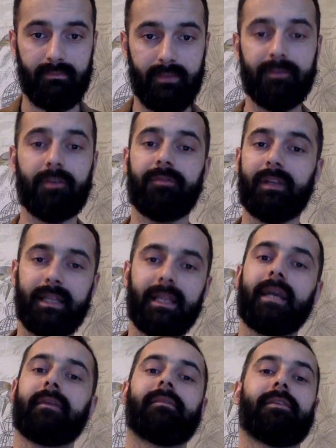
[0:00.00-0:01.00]
If you're feeling
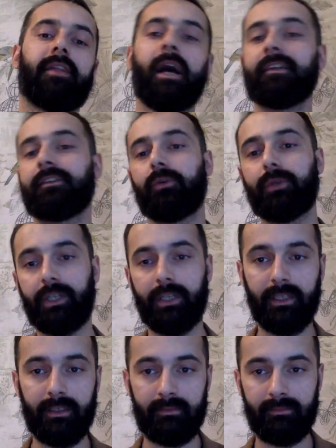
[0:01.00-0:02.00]
like not so
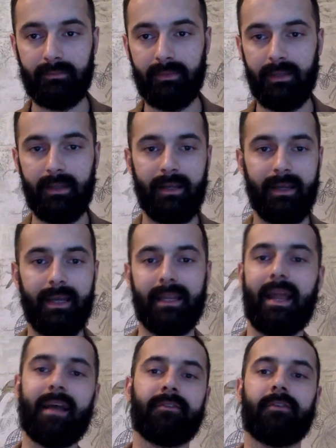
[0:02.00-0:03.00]
good and
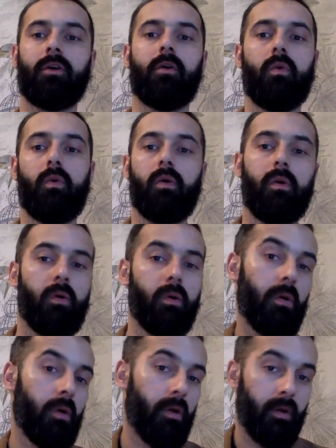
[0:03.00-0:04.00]
not so
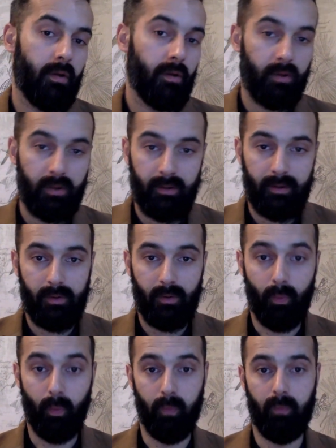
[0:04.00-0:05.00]

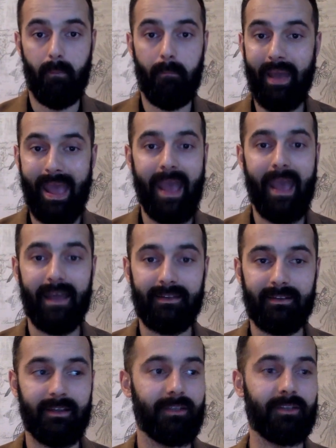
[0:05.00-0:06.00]

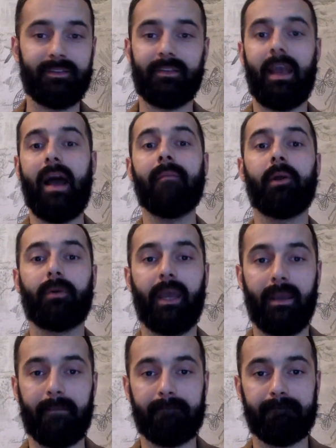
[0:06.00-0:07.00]
bad, you can say, I'm
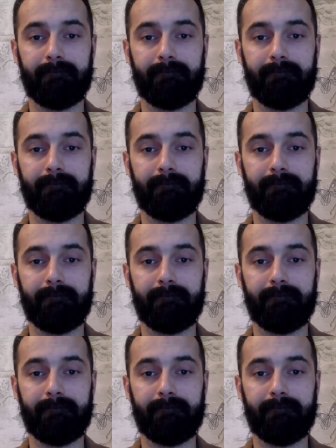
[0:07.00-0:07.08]
okay.